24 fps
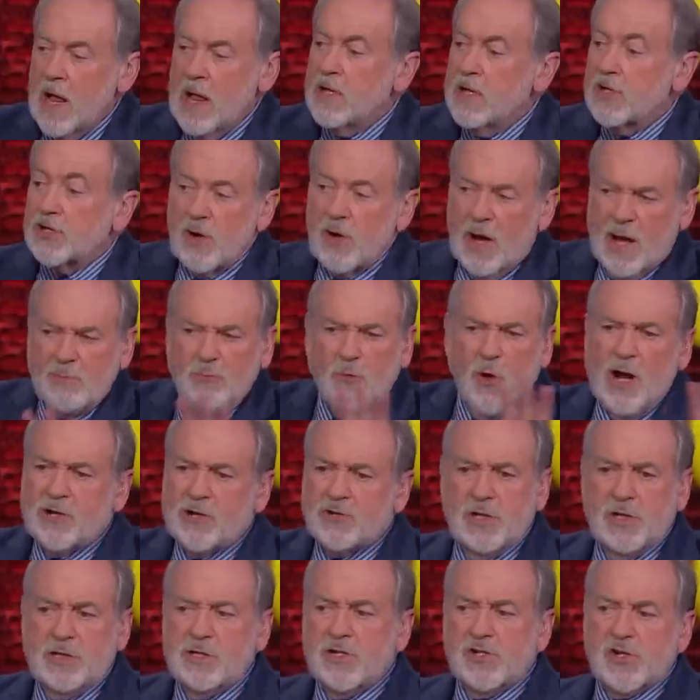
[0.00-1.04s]
So I'm
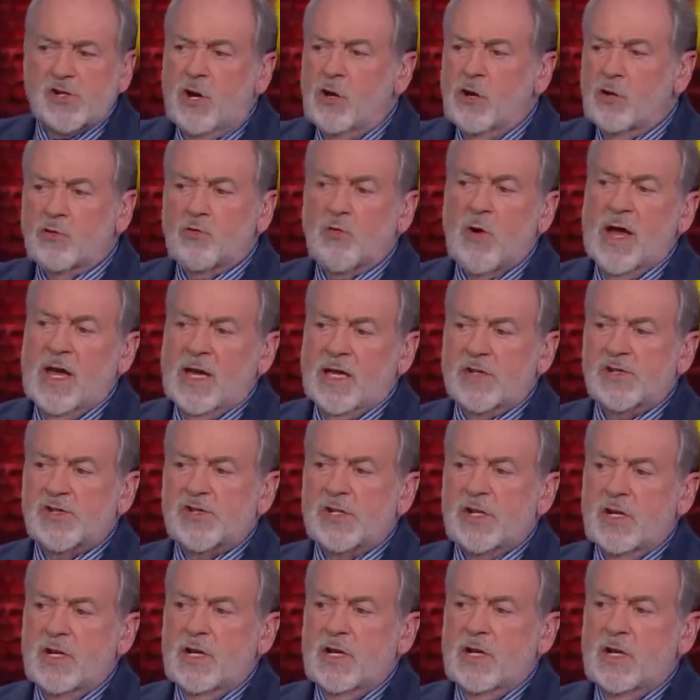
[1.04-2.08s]
watching this whole
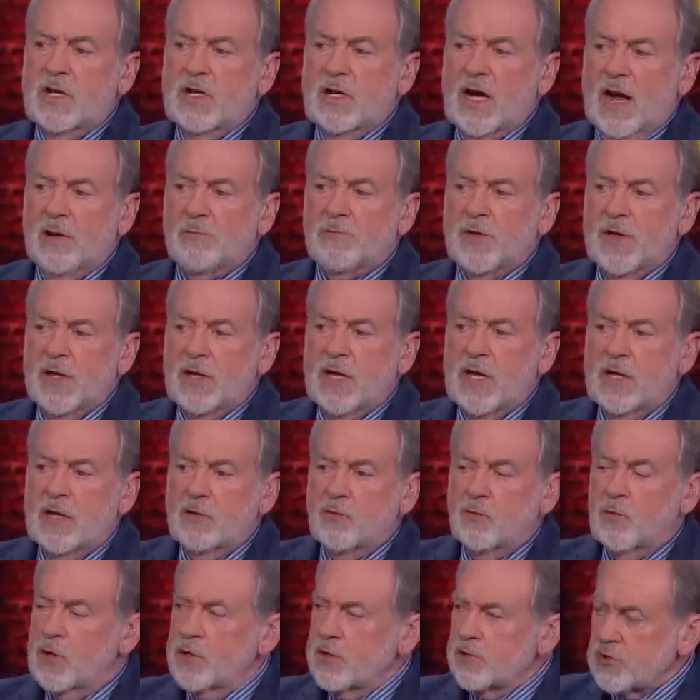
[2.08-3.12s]
race. I'm
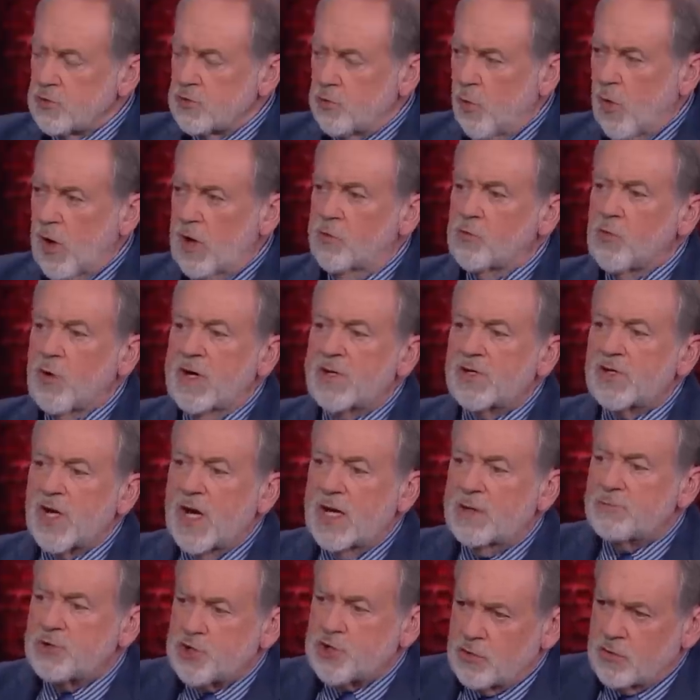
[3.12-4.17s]
thinking, well, there's one race
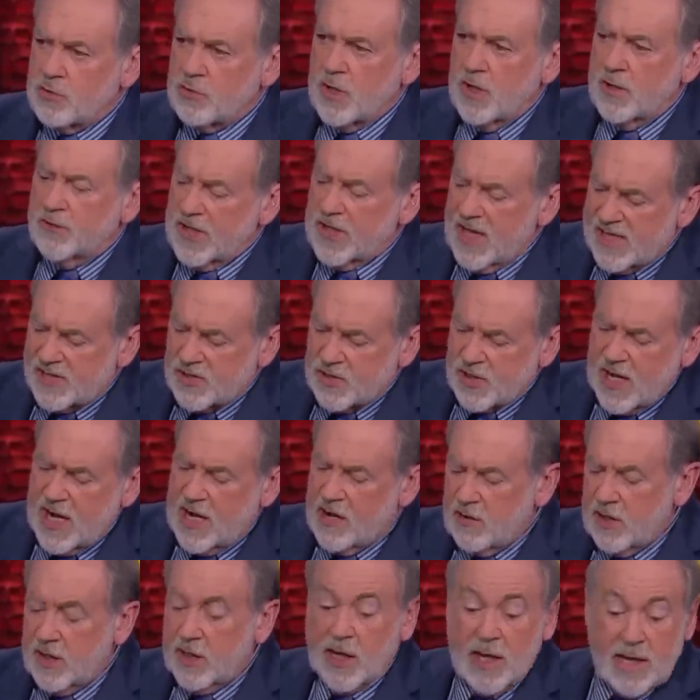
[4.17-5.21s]
I'm sure of, and that's
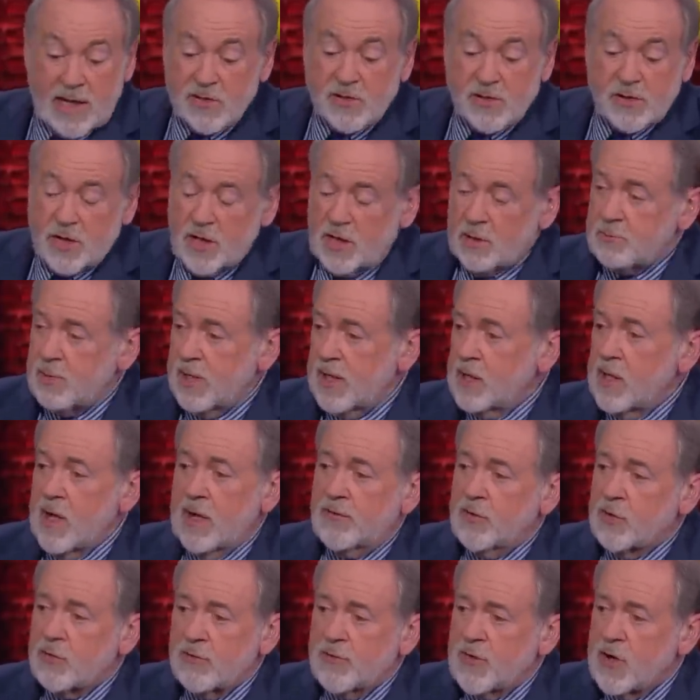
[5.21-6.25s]
Kari Lake is going to be
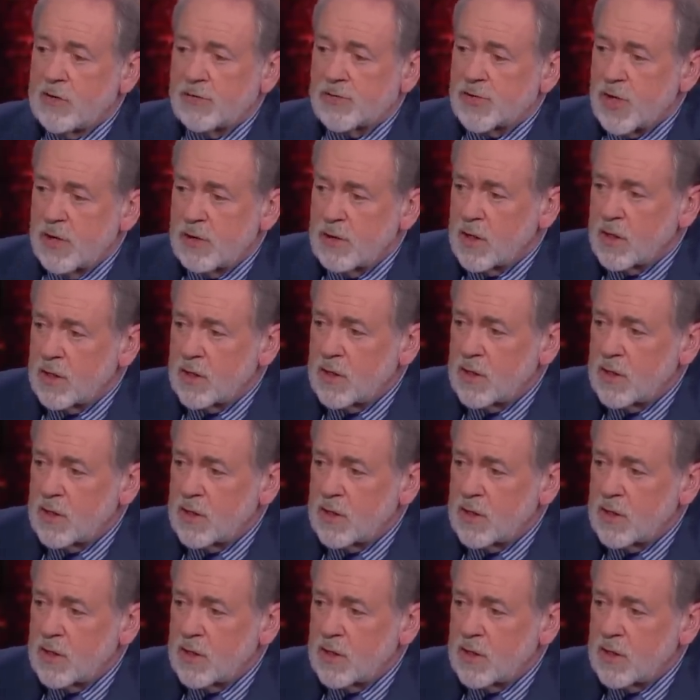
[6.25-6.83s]
governor of Arizona.